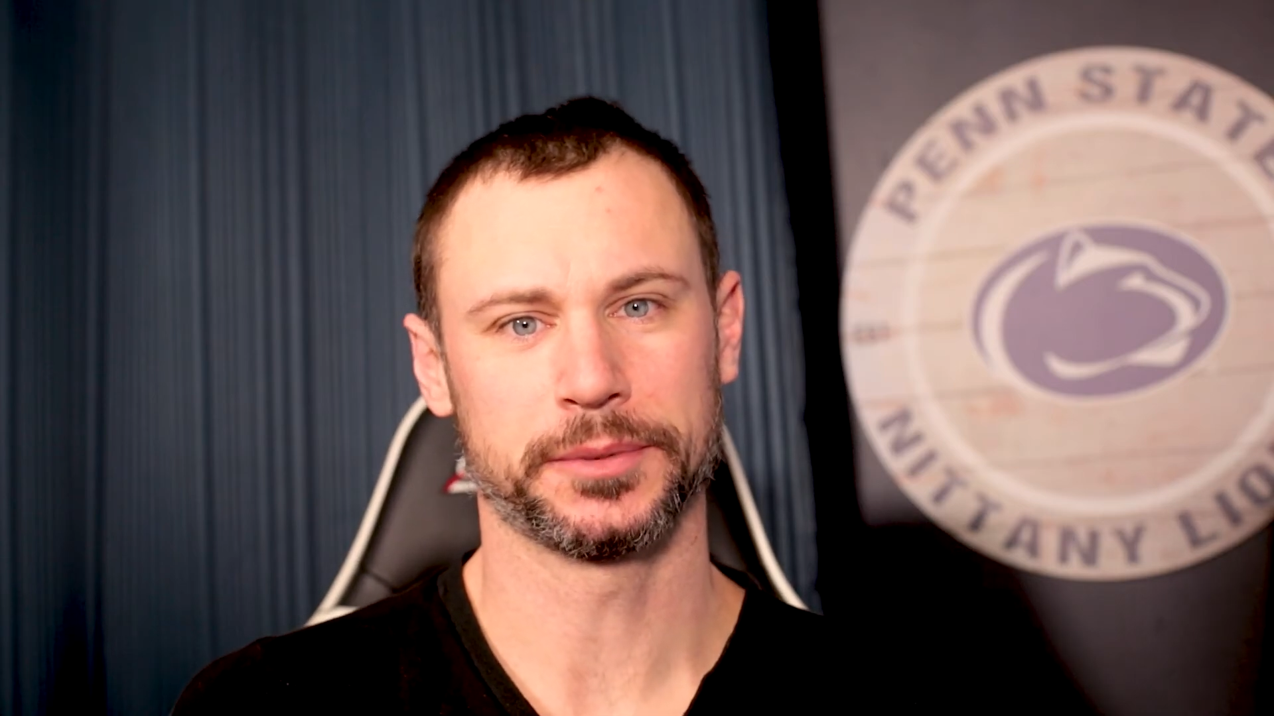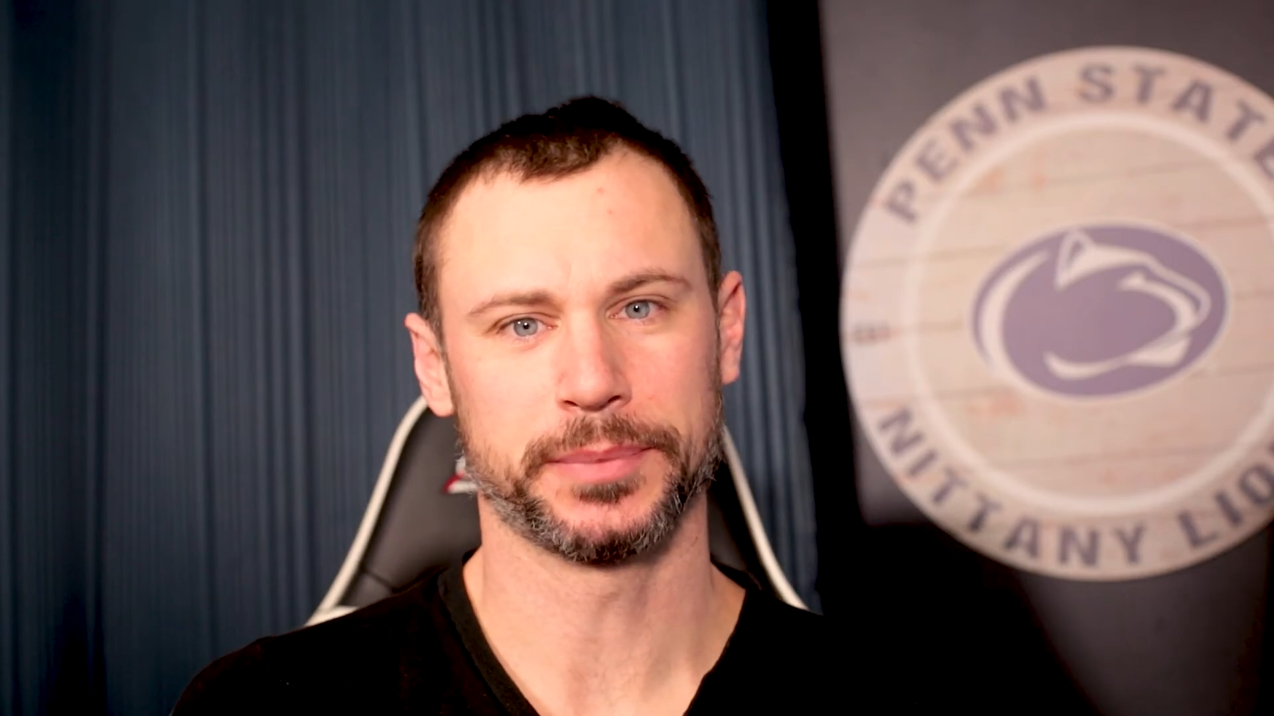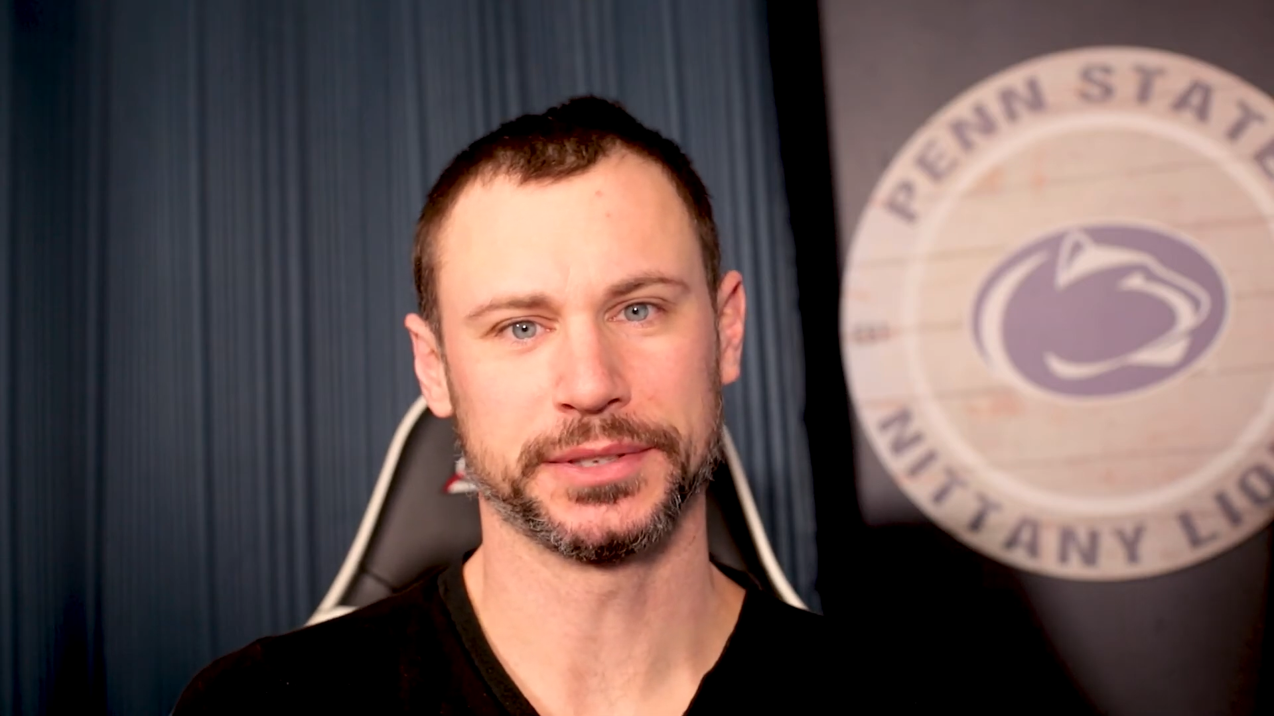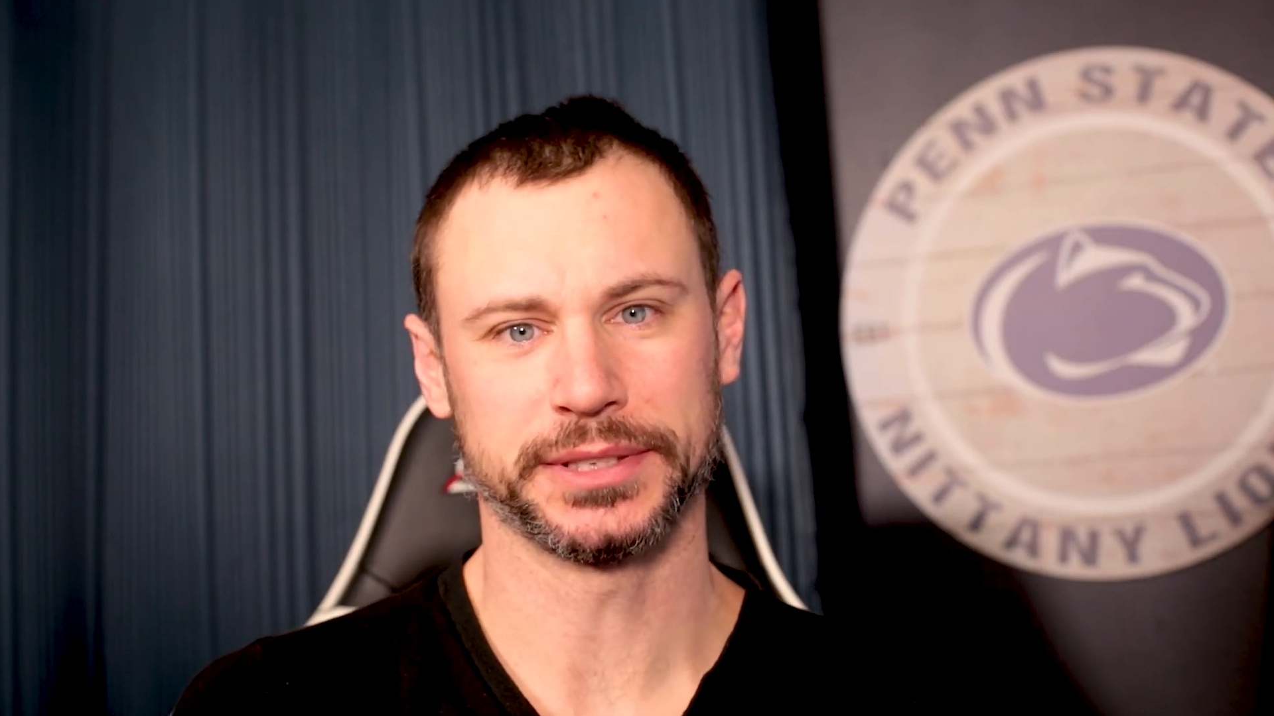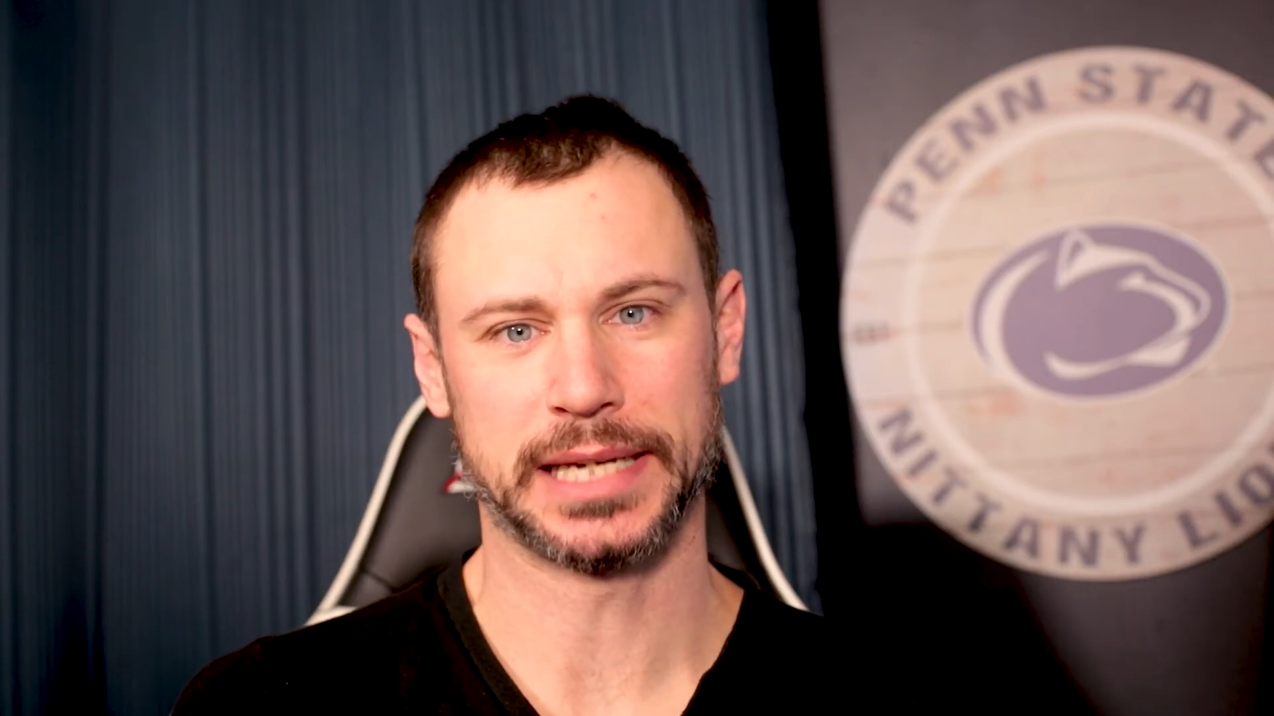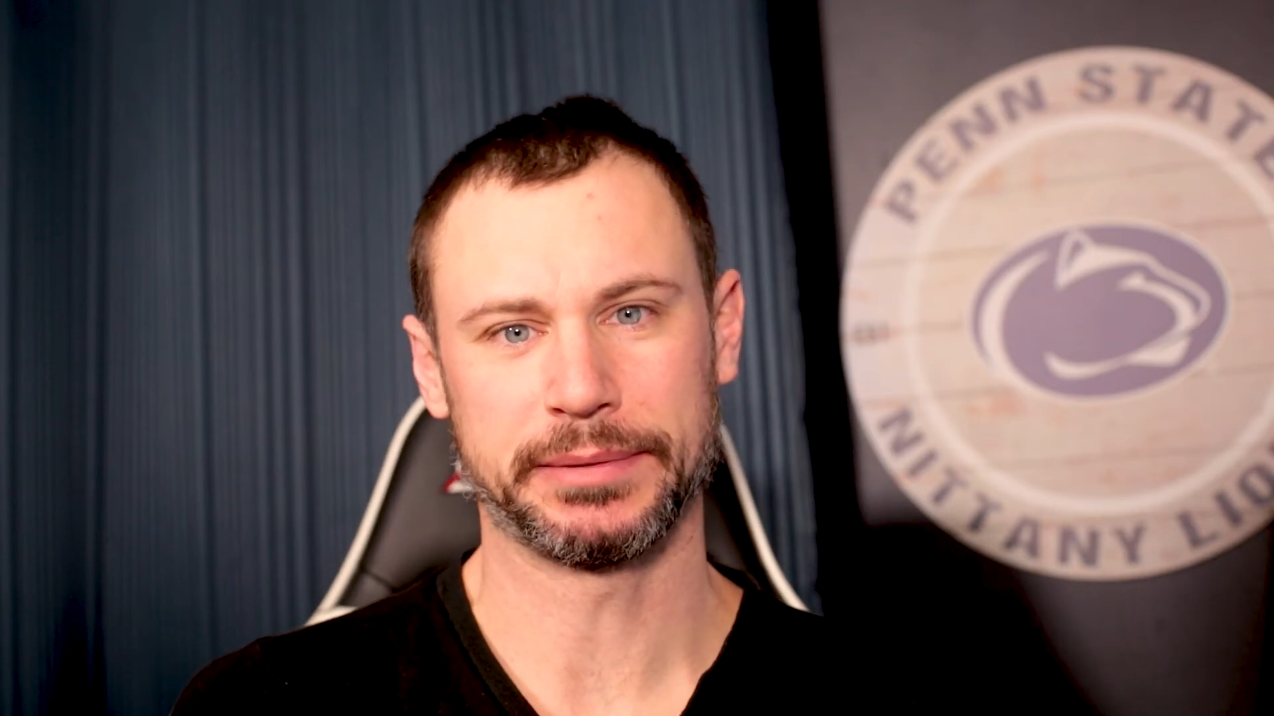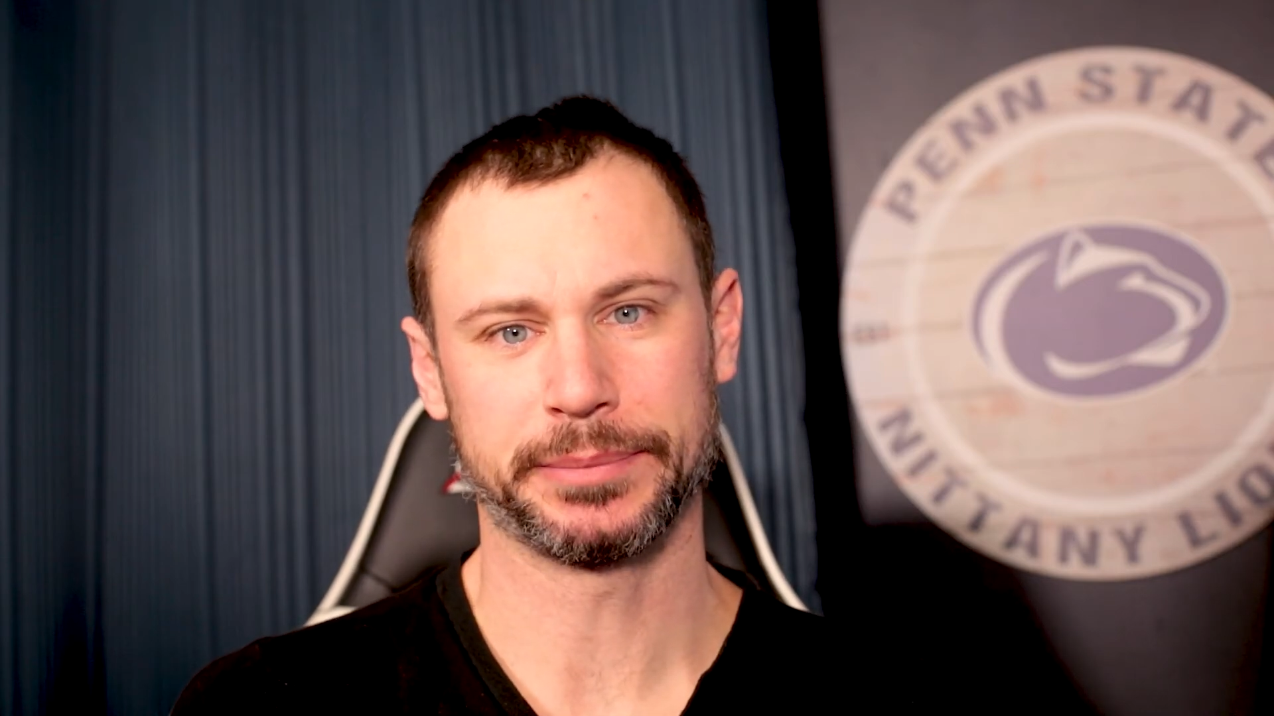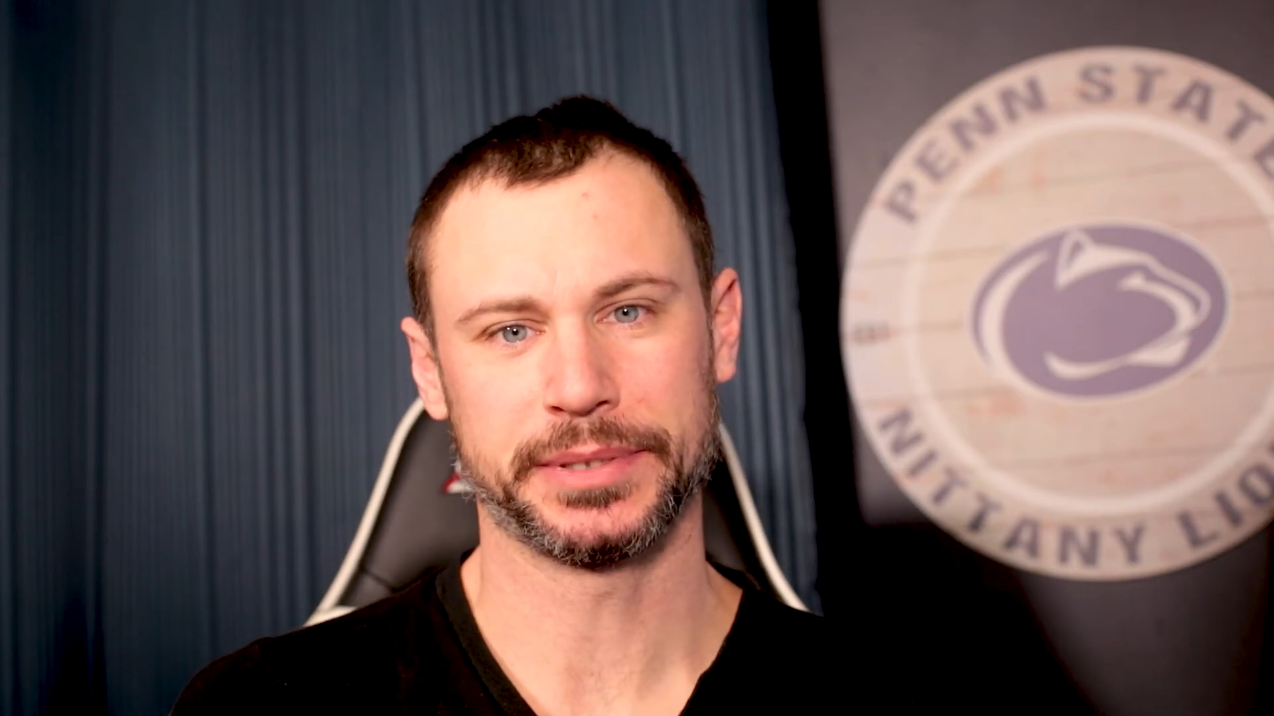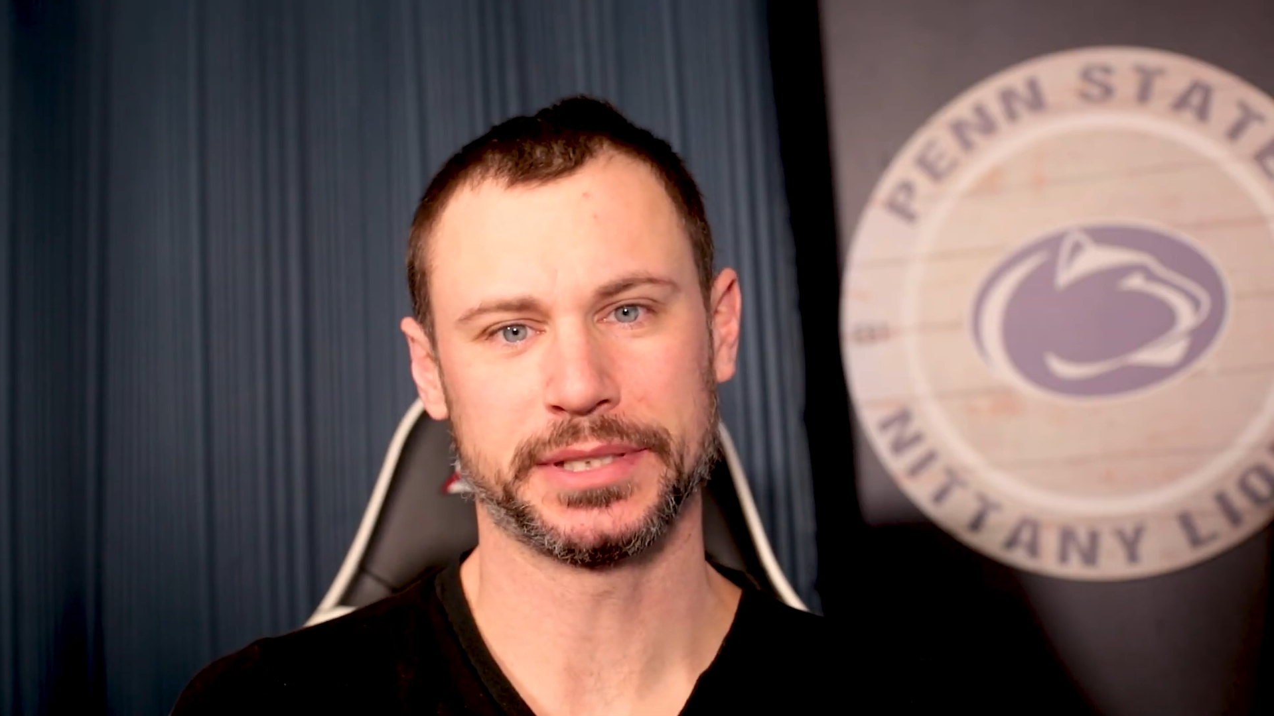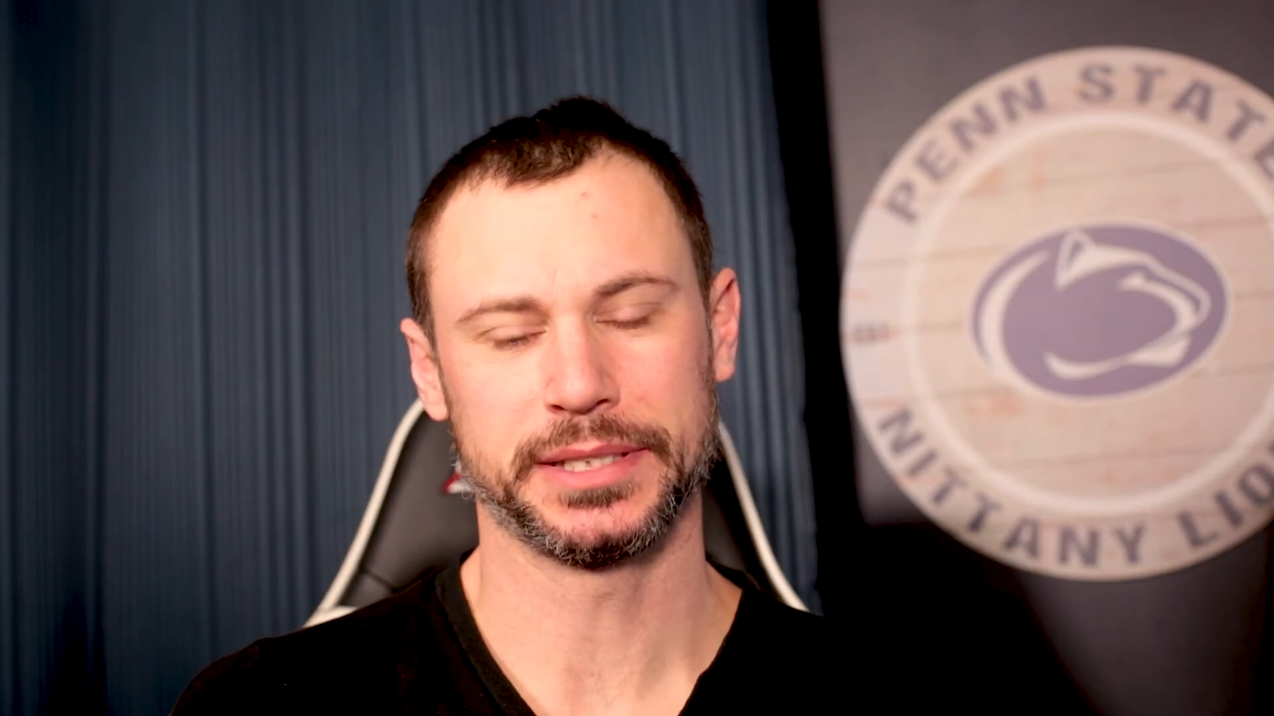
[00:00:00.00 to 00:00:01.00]
a budget gaming
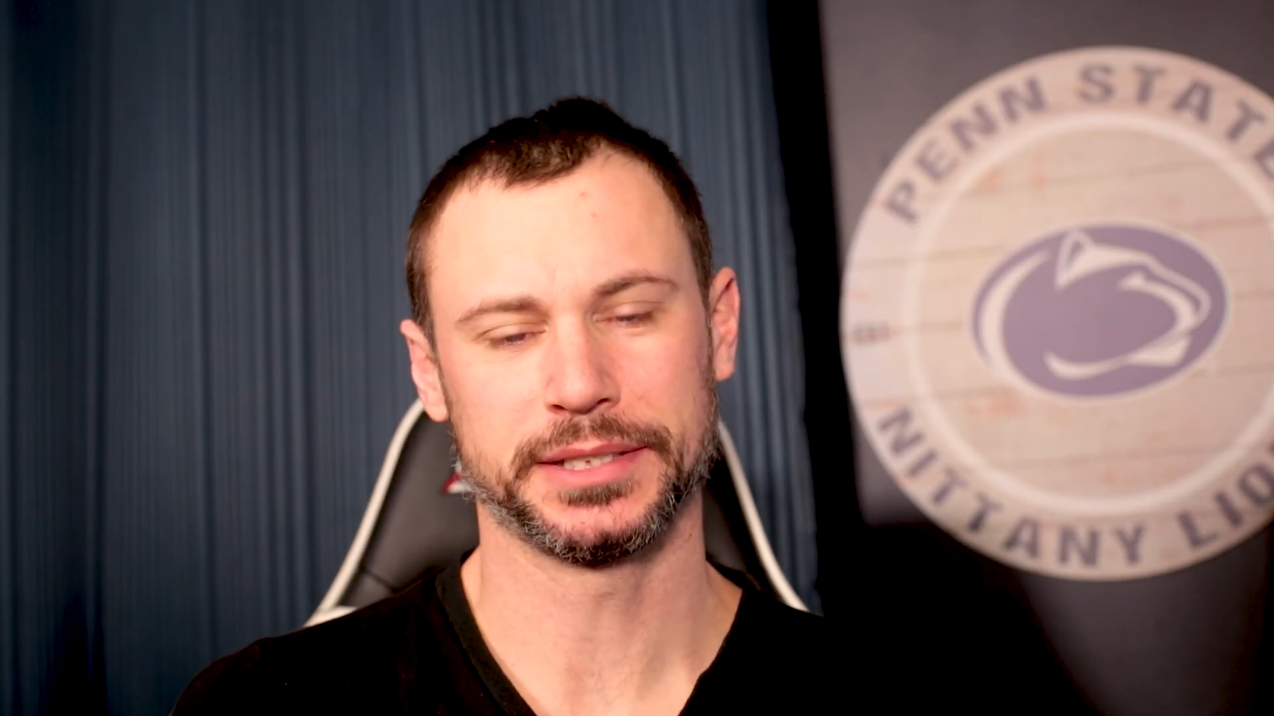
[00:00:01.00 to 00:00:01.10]
PC,